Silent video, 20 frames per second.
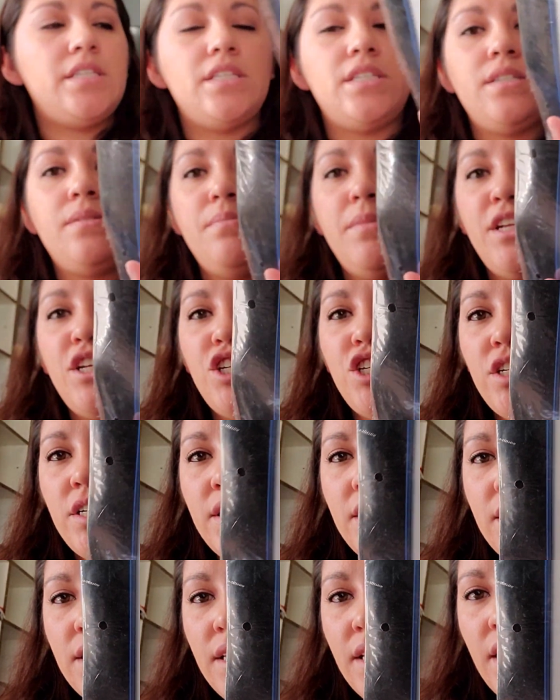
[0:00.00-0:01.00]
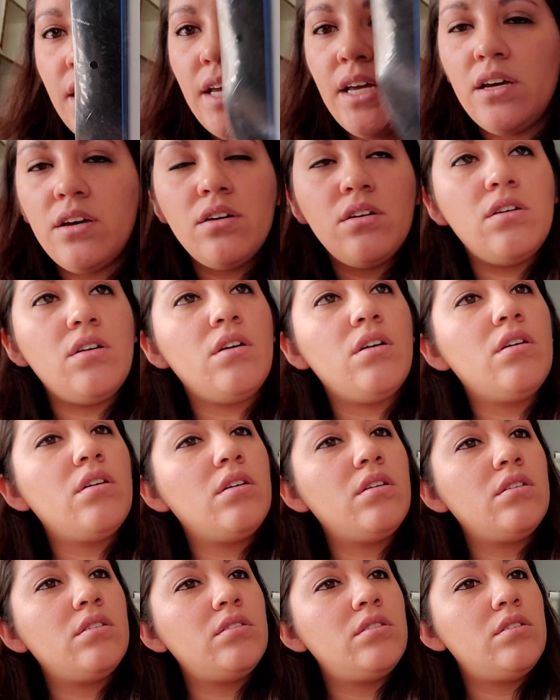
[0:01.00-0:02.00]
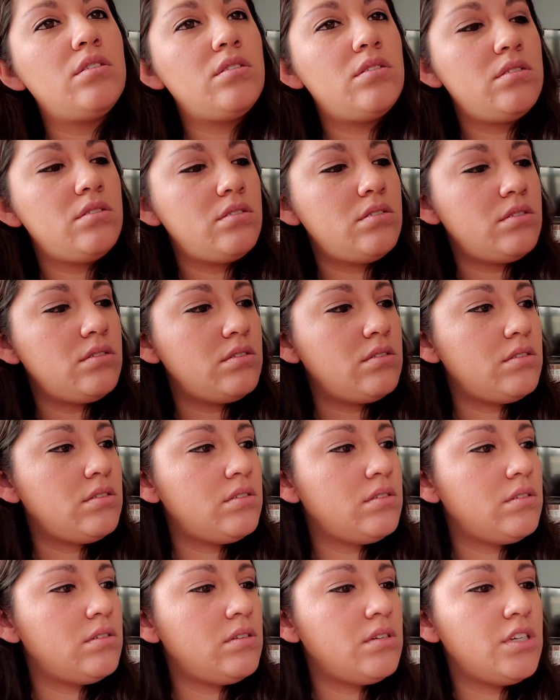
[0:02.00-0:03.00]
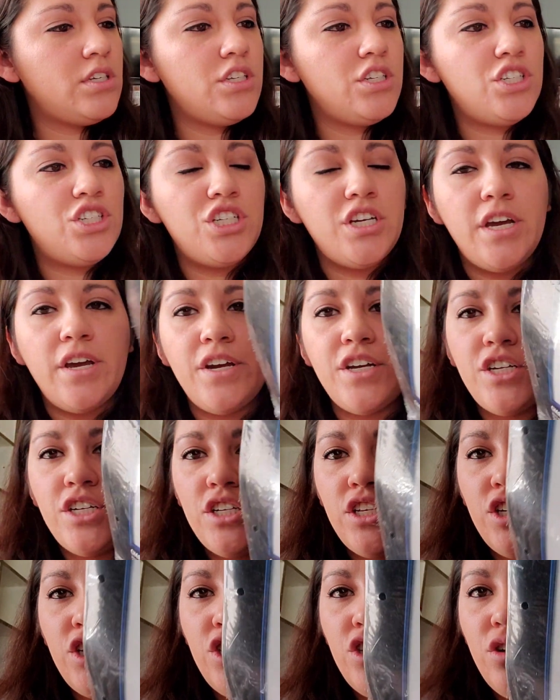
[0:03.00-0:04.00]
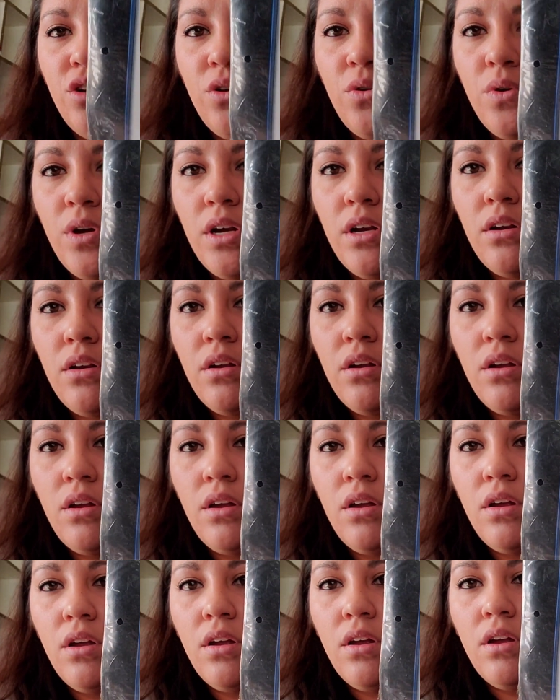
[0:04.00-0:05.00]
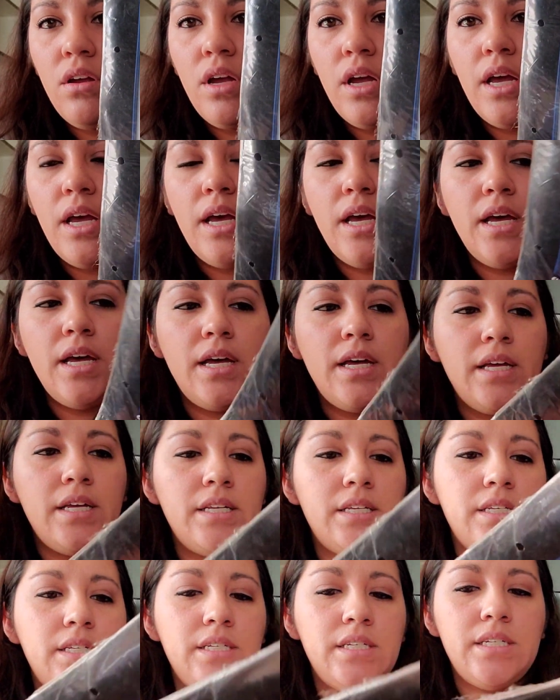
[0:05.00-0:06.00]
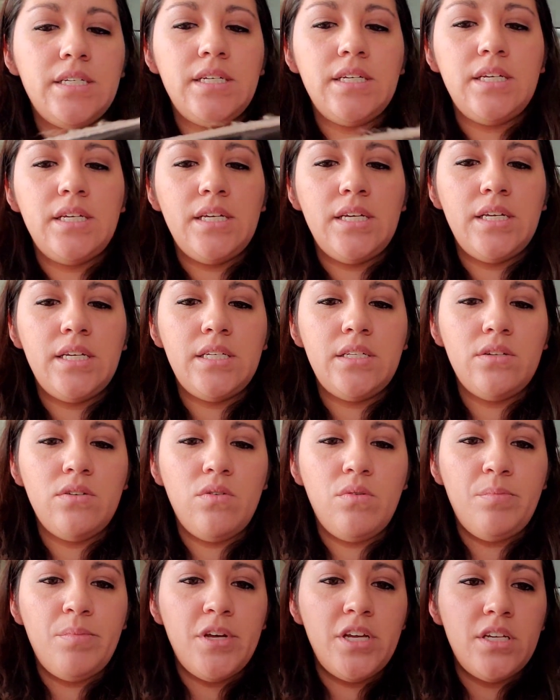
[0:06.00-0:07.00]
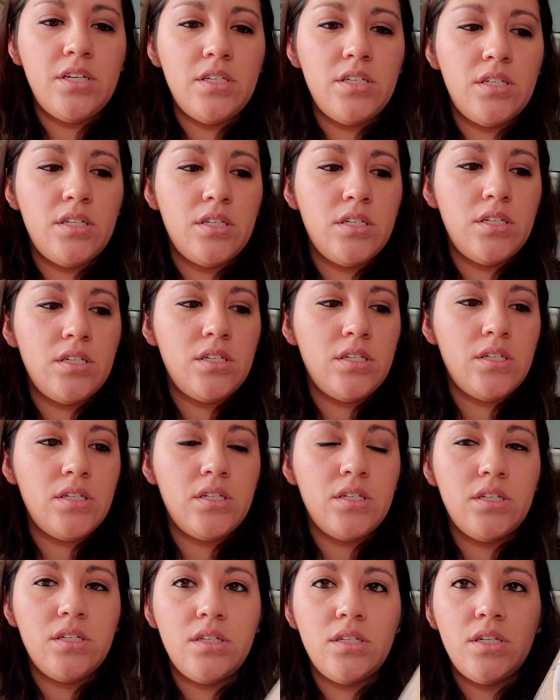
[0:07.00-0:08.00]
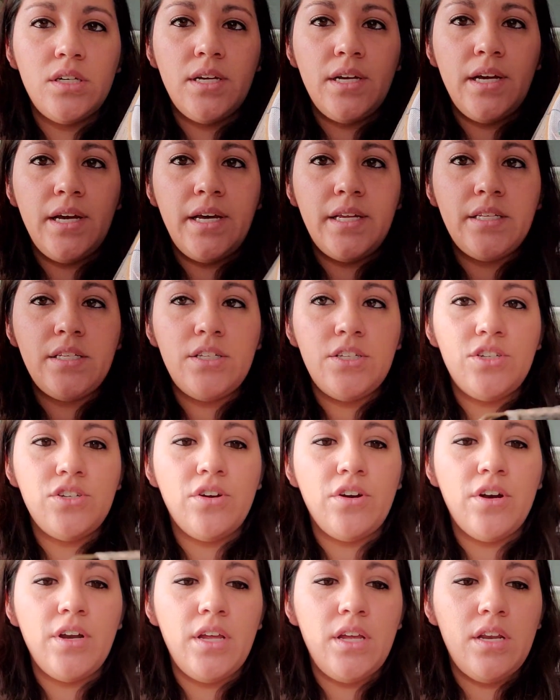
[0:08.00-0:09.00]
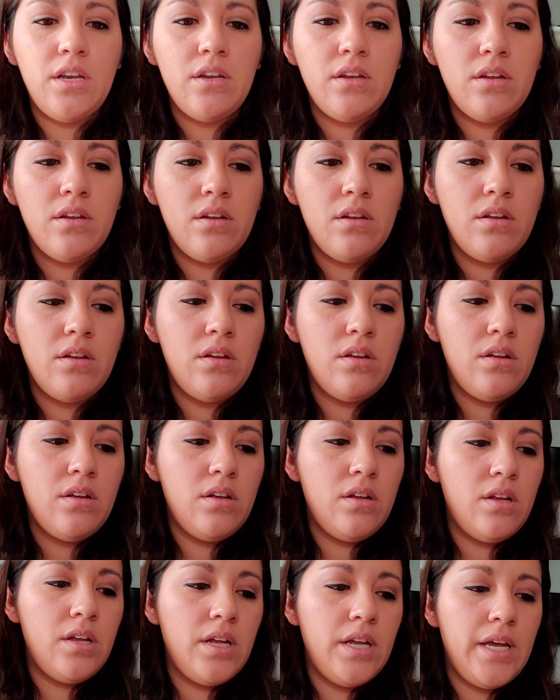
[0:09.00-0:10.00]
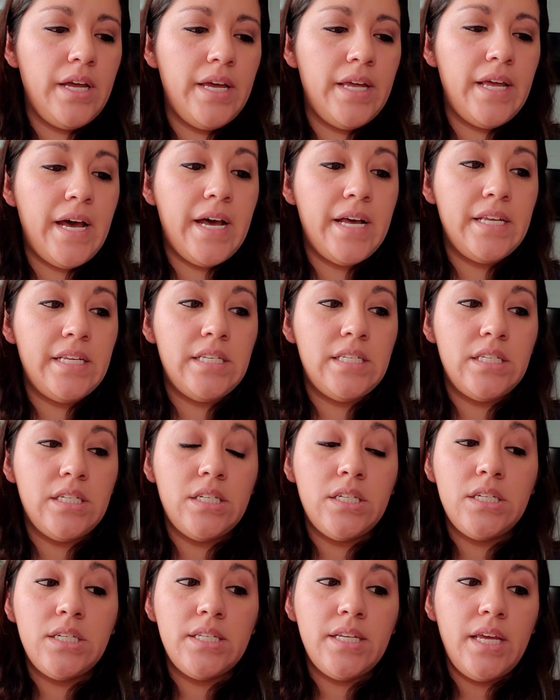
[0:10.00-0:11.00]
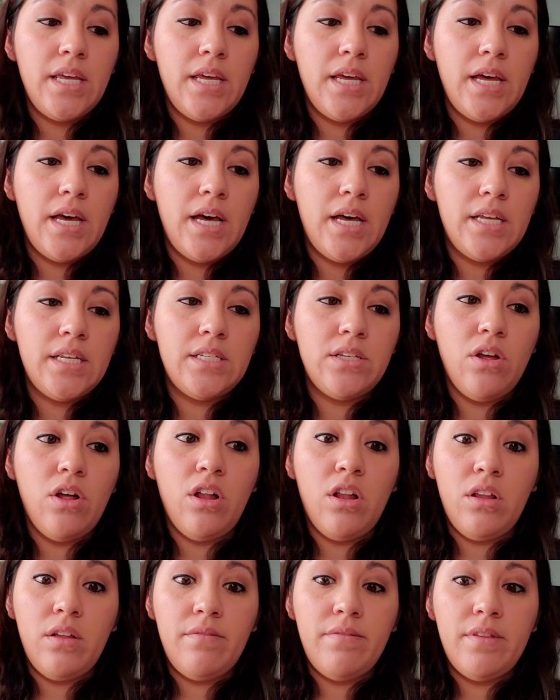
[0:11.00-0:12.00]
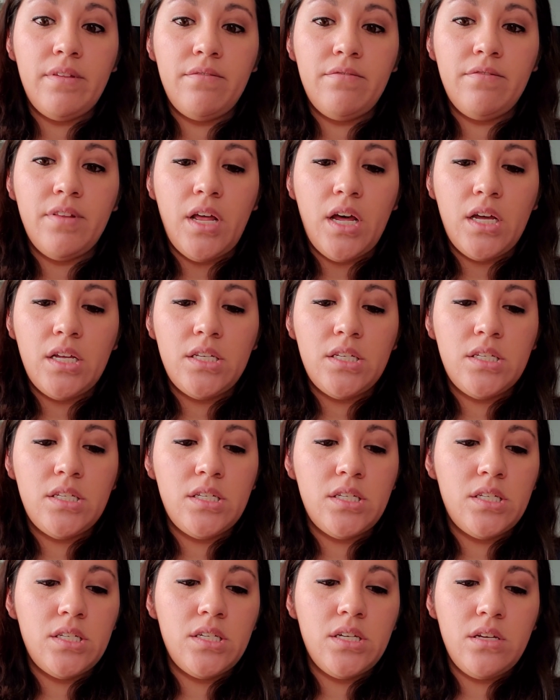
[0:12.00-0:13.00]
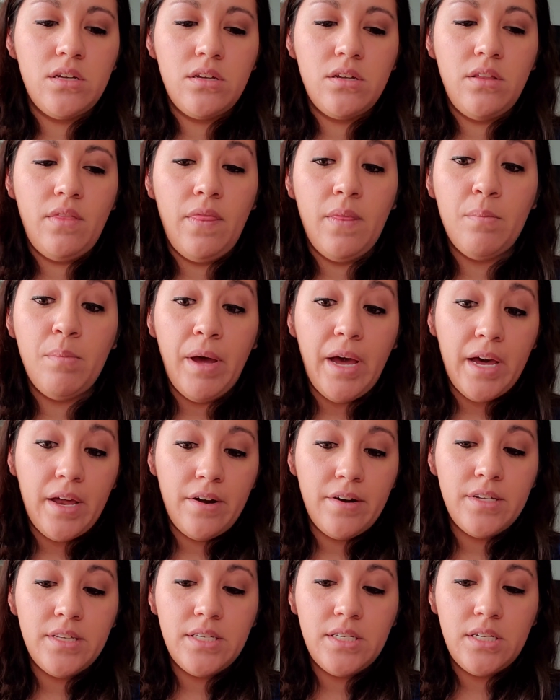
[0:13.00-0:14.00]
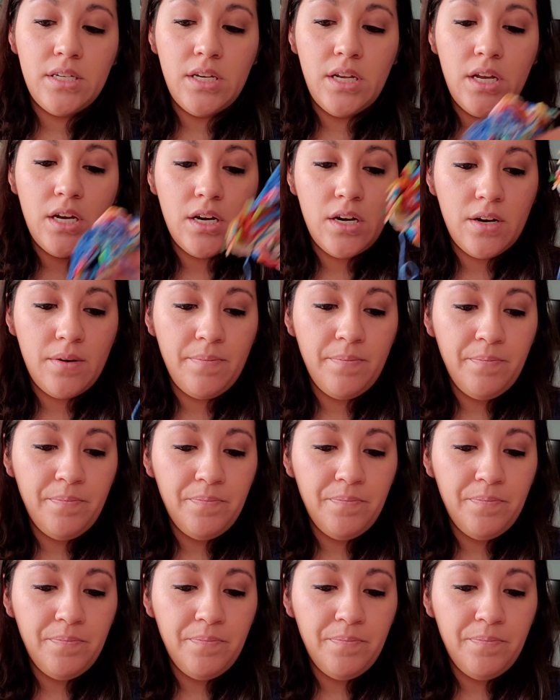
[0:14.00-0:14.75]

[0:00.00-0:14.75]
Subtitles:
a dimensions kit called Cherish the Children, and it is opened and started. It has, looks like it has all of the floss, the patterns in here,